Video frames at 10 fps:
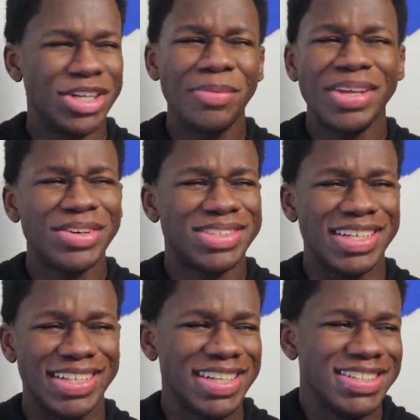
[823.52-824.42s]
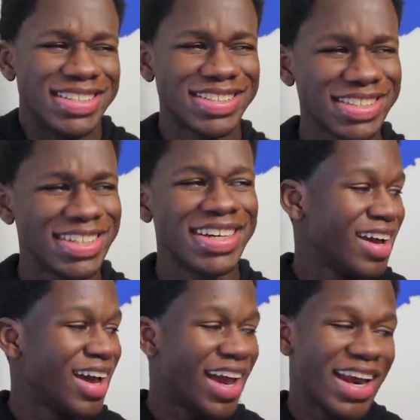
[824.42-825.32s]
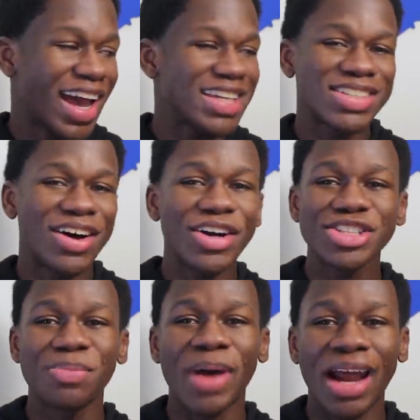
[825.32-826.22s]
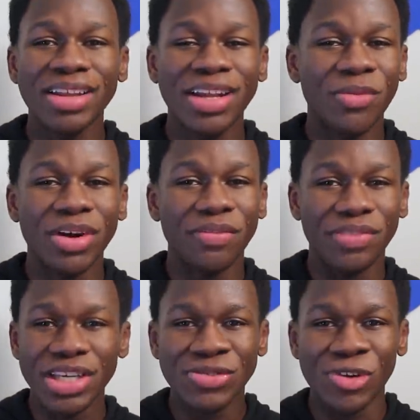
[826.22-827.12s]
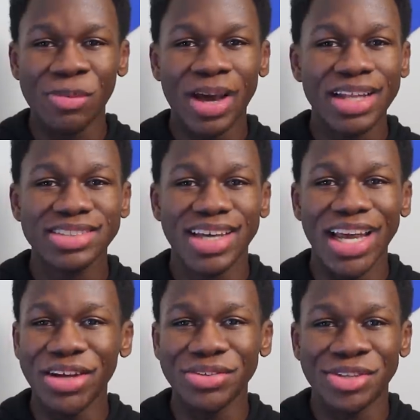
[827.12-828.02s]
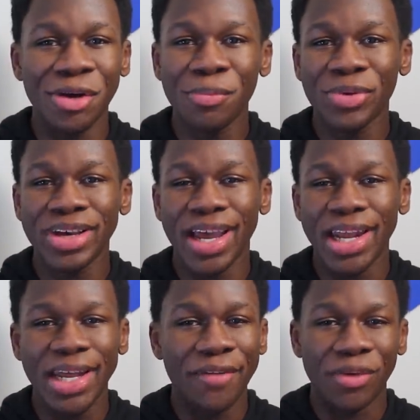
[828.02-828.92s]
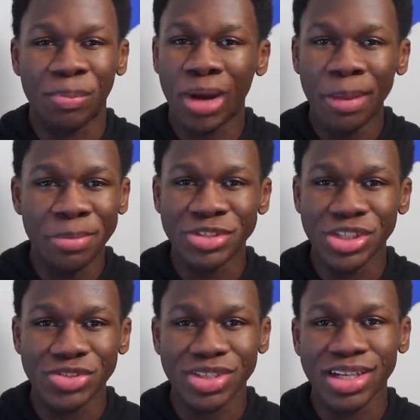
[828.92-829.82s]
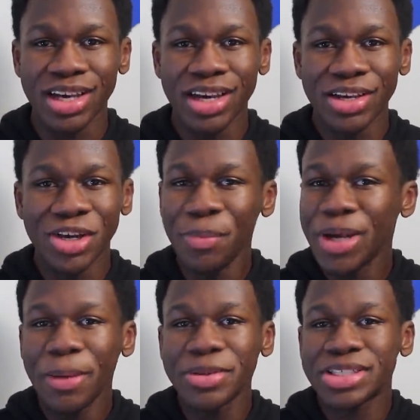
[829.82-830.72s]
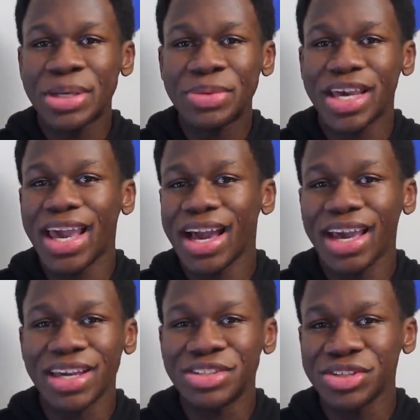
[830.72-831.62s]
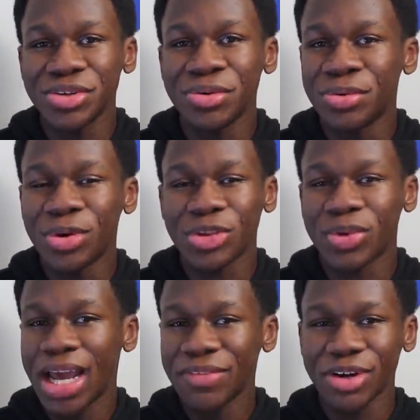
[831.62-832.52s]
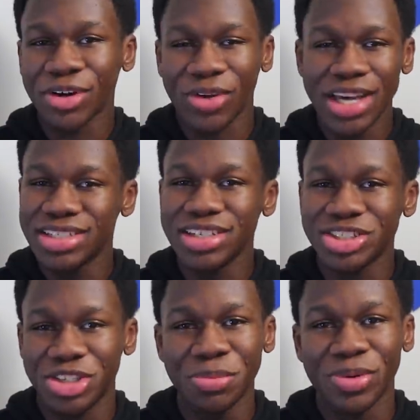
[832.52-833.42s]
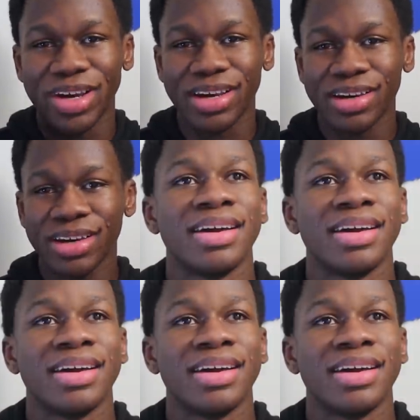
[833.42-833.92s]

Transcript: Show me those Shedinjas. And as long as you're battling in one of these formats and you don't bring any of the problem children, you'll be able to see what the AI can do with whatever craziness you bring.